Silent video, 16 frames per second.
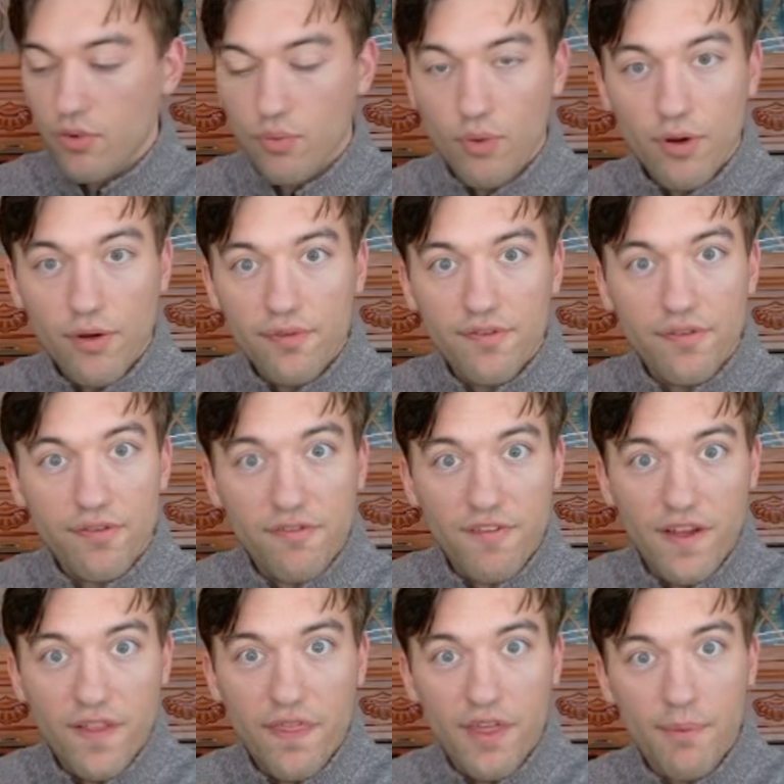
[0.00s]
wolf
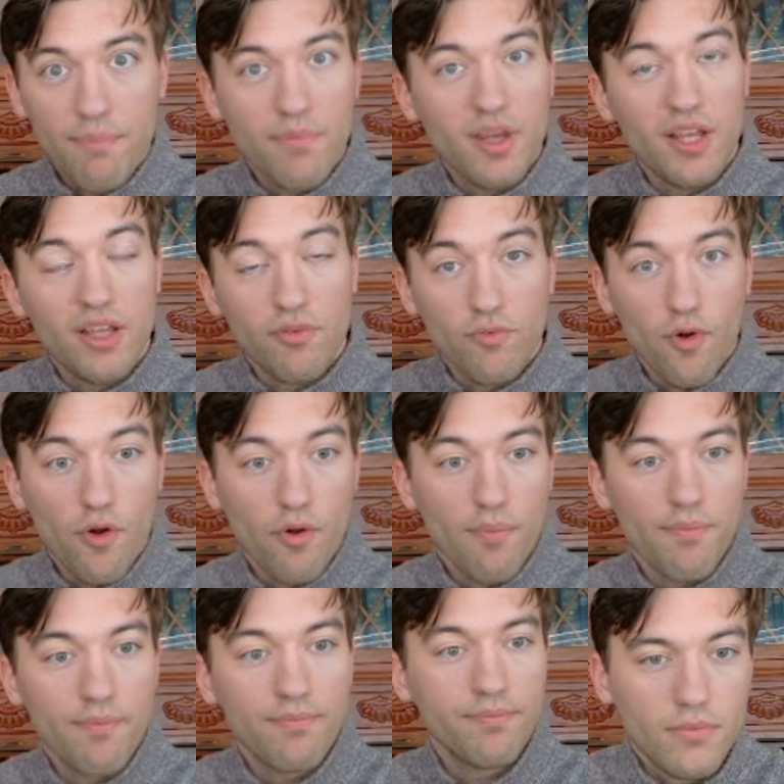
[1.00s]
fed them in Rome.